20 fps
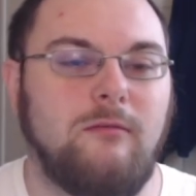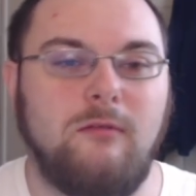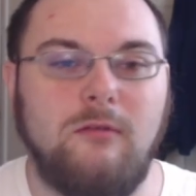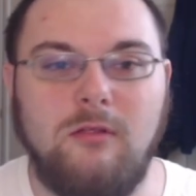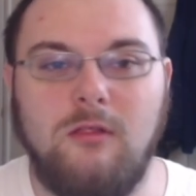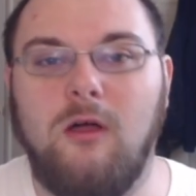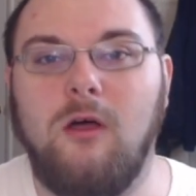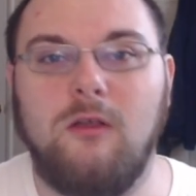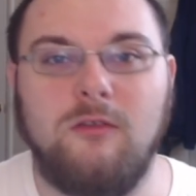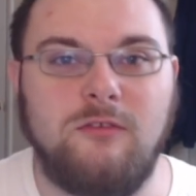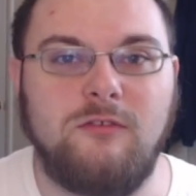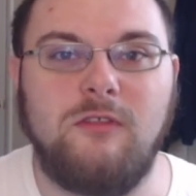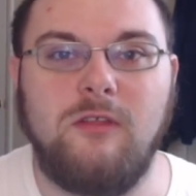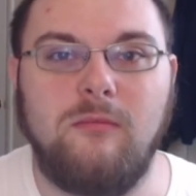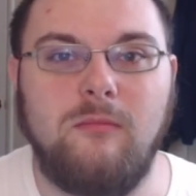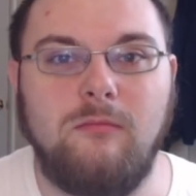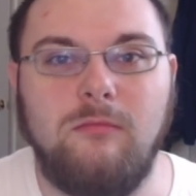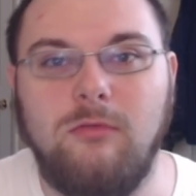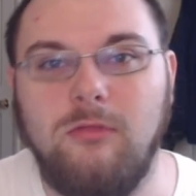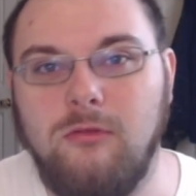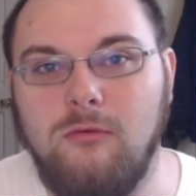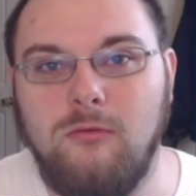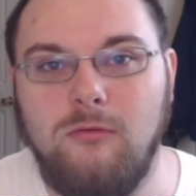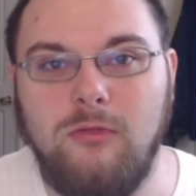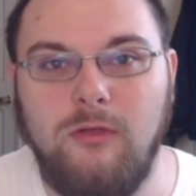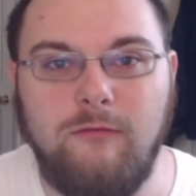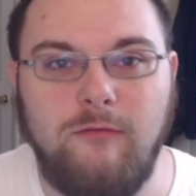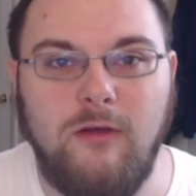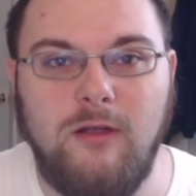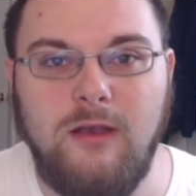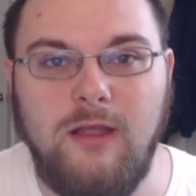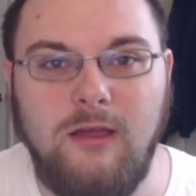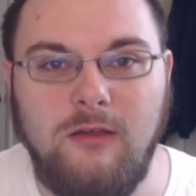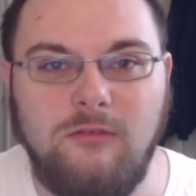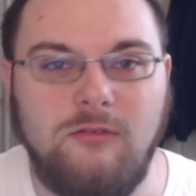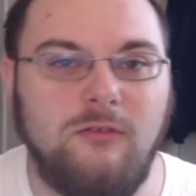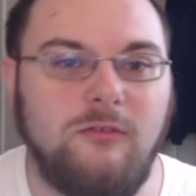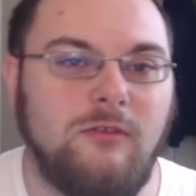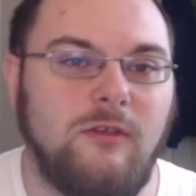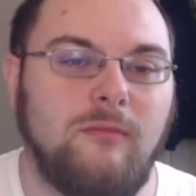lost him through the
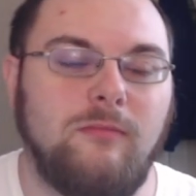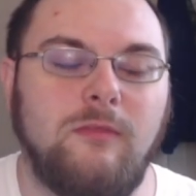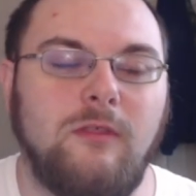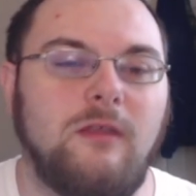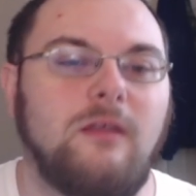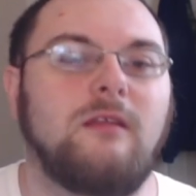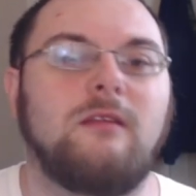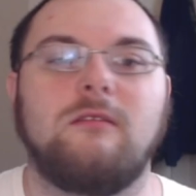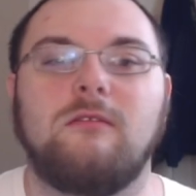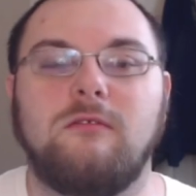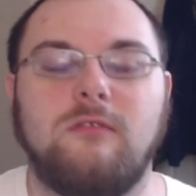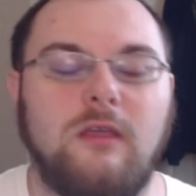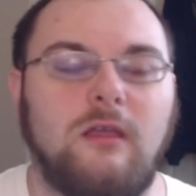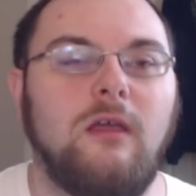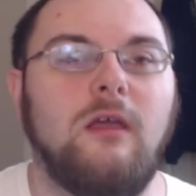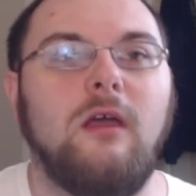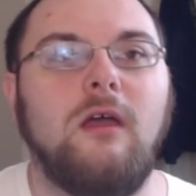funhouse or something, and it was like,